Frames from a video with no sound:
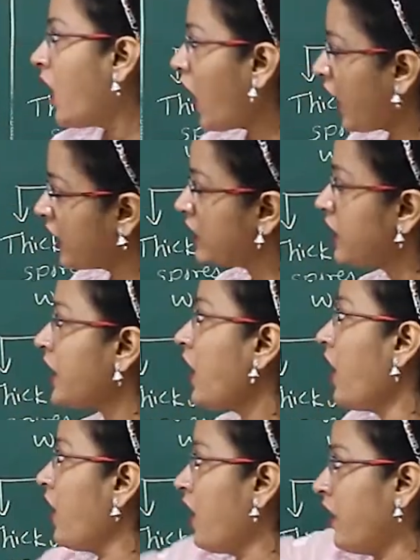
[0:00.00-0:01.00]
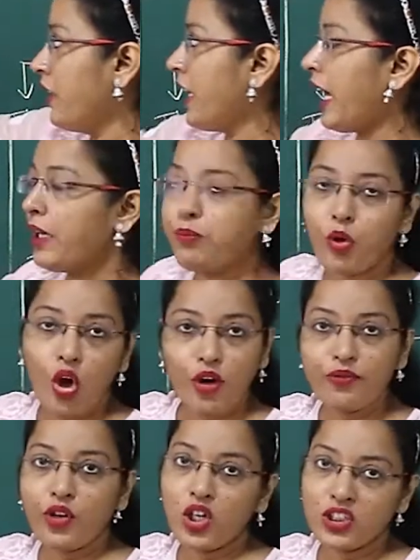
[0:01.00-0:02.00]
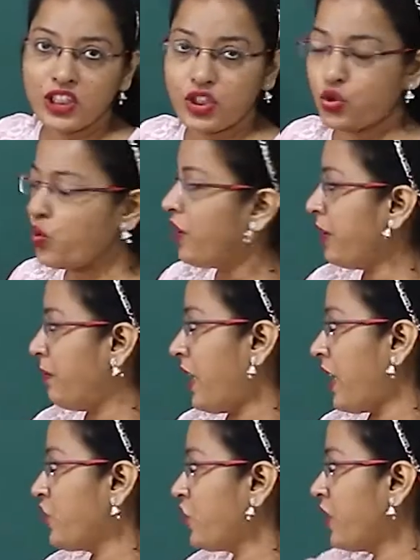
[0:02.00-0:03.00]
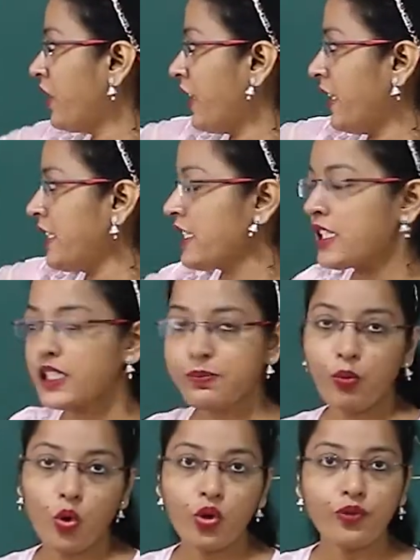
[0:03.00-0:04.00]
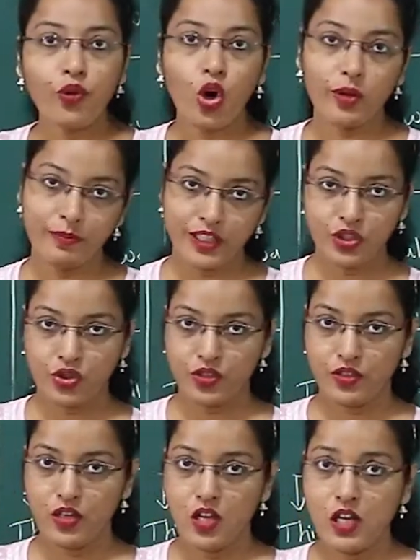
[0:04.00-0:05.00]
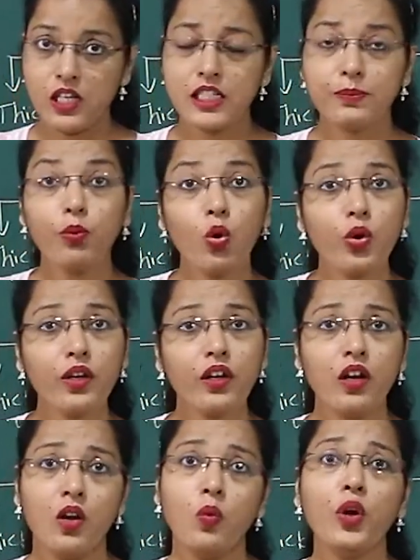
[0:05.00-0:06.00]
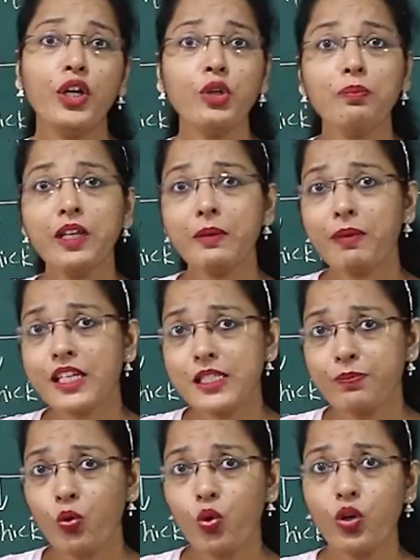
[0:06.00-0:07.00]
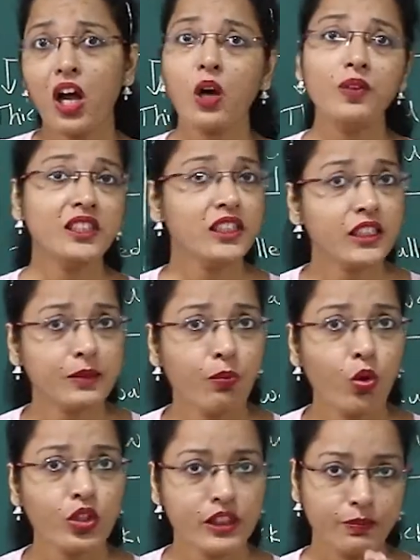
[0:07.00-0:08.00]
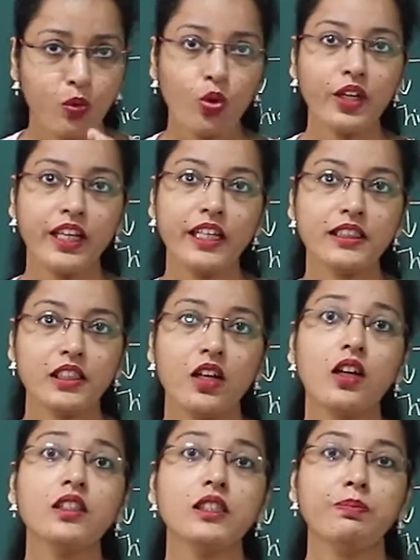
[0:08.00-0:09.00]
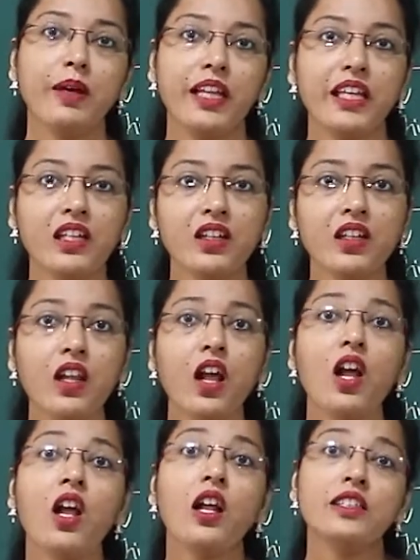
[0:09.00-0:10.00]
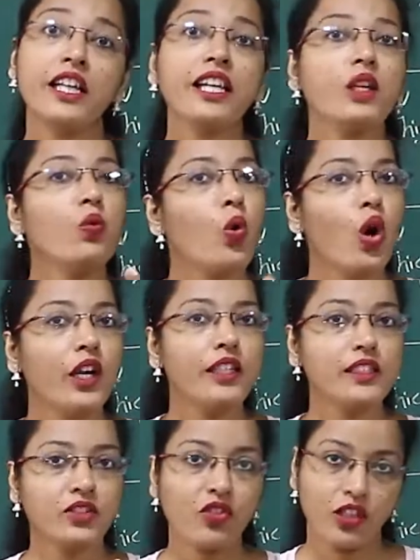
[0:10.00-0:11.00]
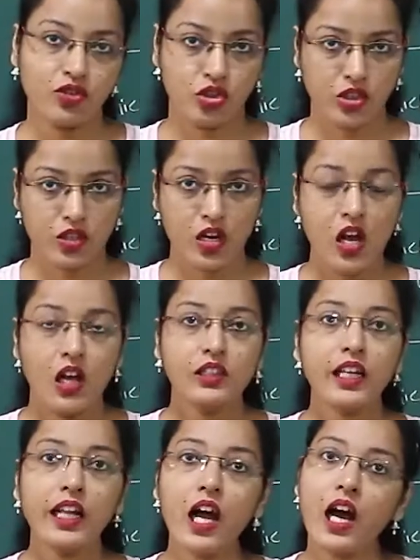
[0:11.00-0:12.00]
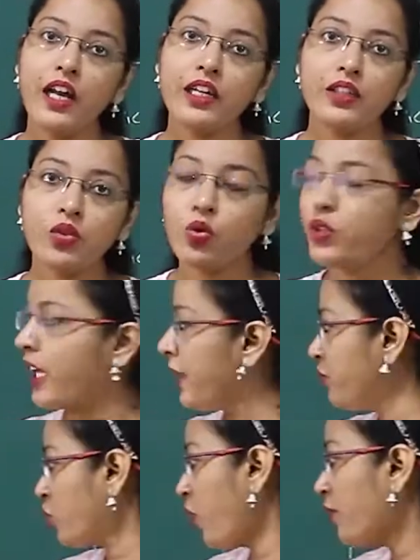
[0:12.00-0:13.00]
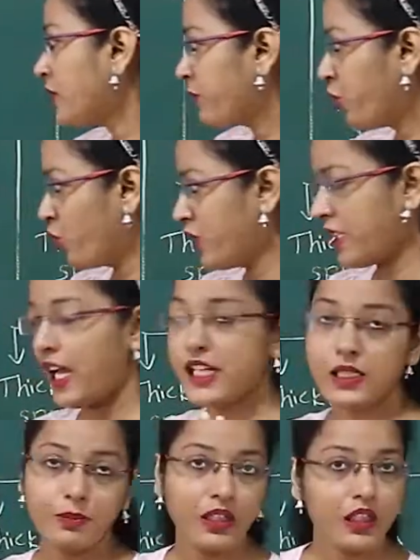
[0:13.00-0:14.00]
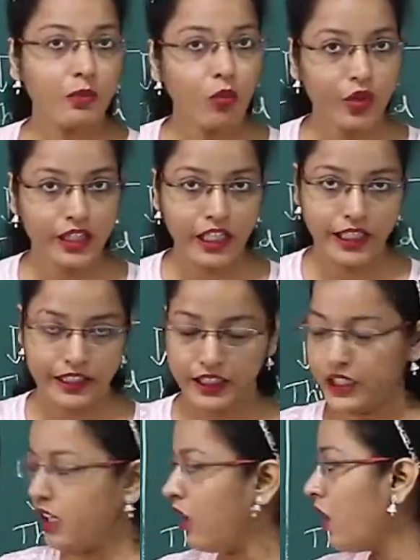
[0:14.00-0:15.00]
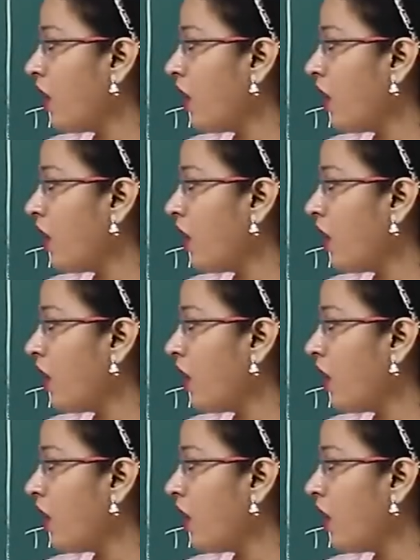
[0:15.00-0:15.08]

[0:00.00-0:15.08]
Another type of asexual reproduction is spore formation. Spore, what do you mean by spore? How is the spore? Spore is a spherical thick walled structure. There are two types of spores as per the motility.